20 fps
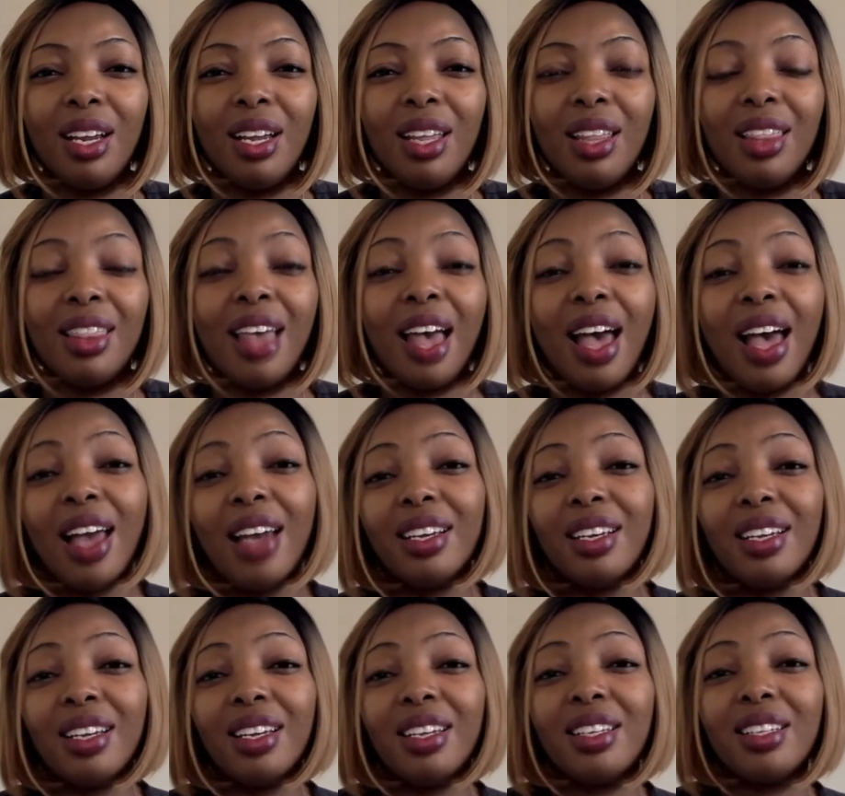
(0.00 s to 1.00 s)
that
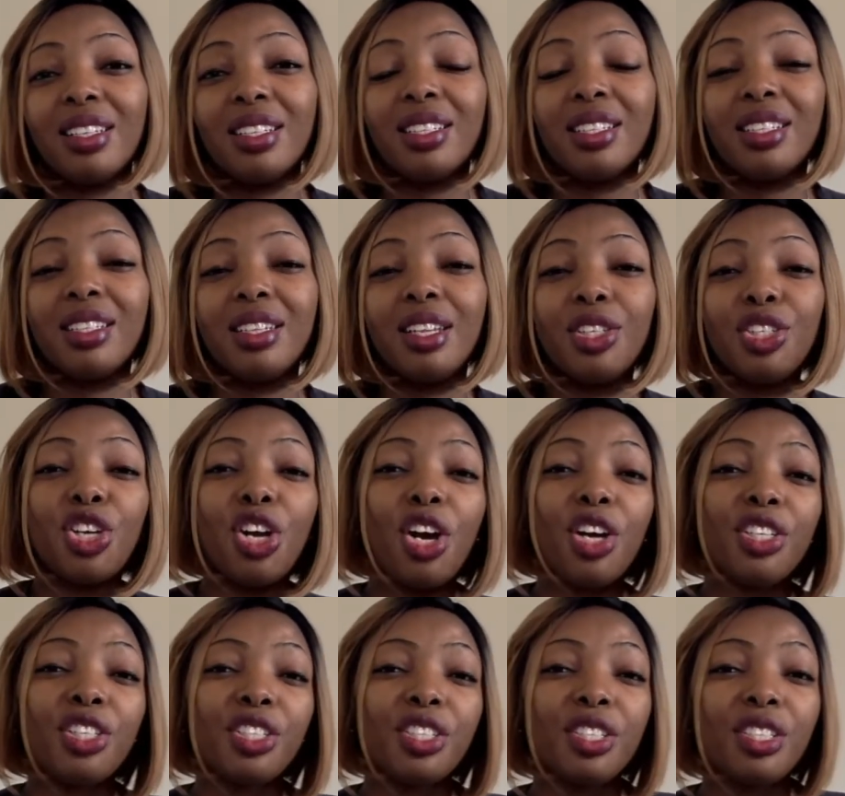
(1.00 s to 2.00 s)
is the
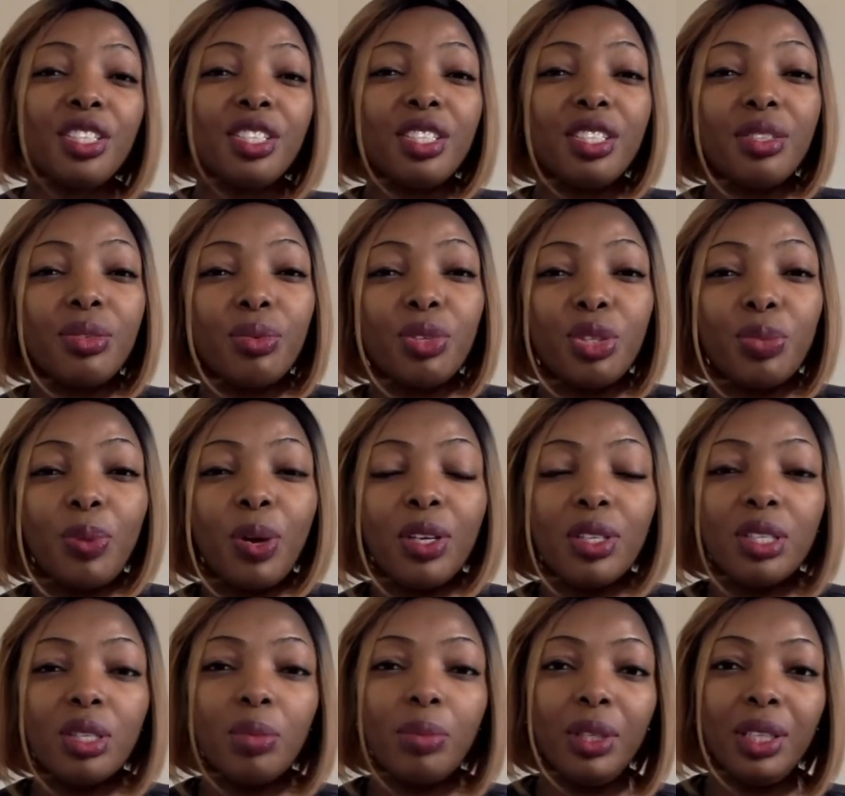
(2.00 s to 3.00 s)
charge's
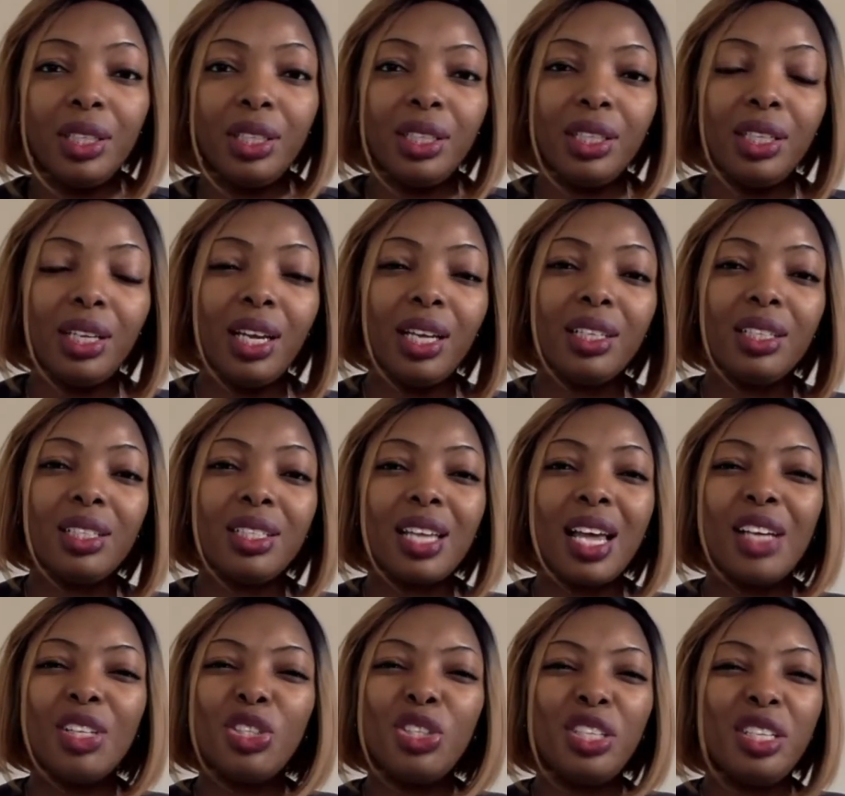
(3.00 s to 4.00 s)
responsibility, and it's
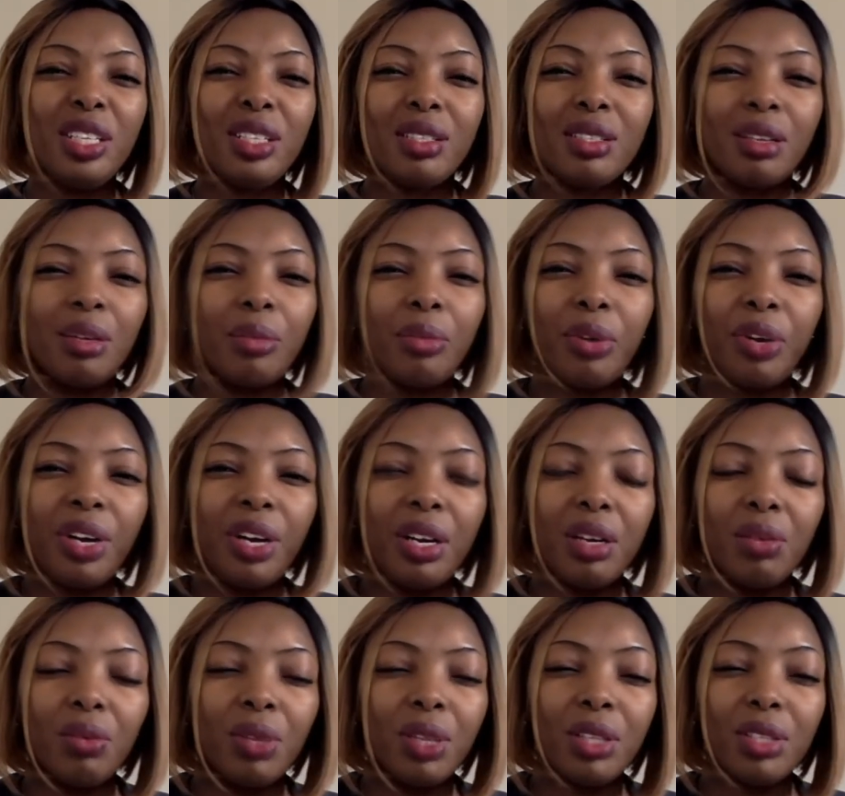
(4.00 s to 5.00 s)
actually a summary
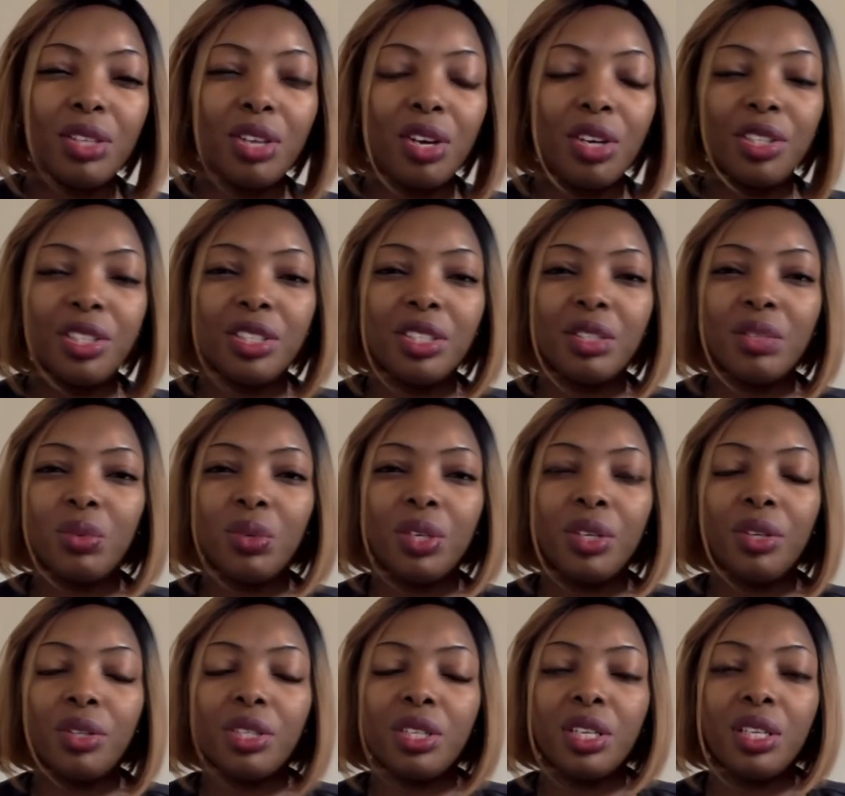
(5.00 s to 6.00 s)
with the charges when
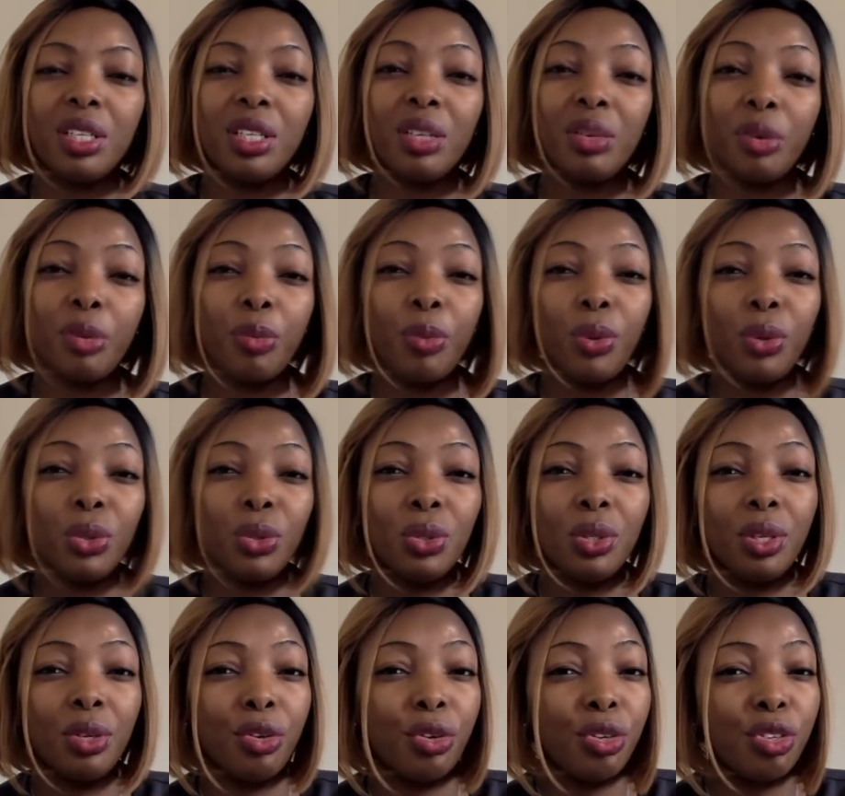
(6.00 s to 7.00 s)
they're sending a report to
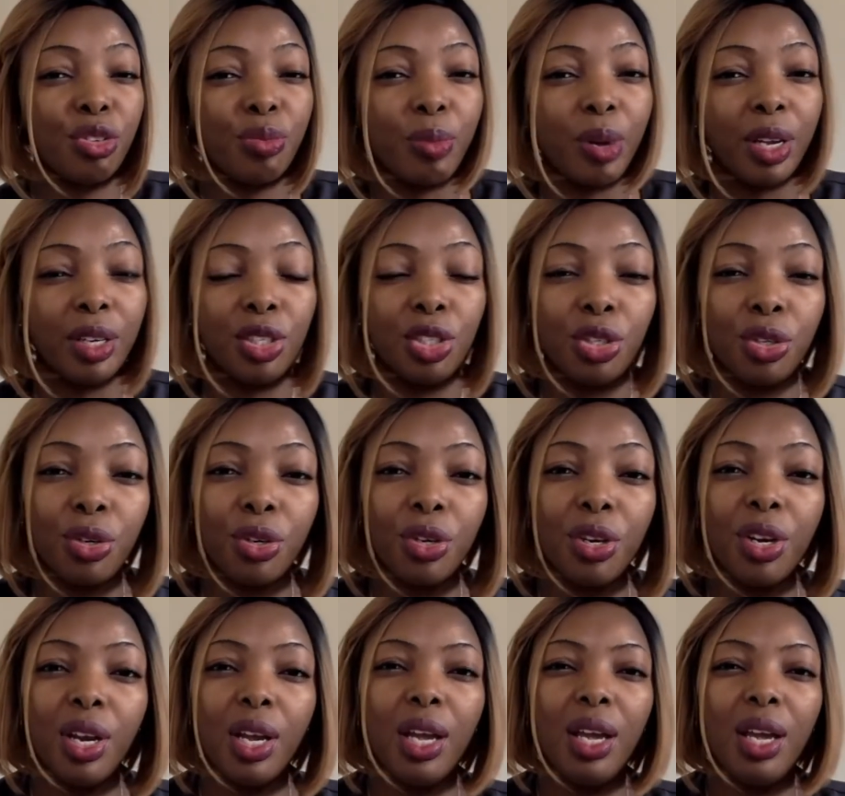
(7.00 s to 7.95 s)
the nurse manager.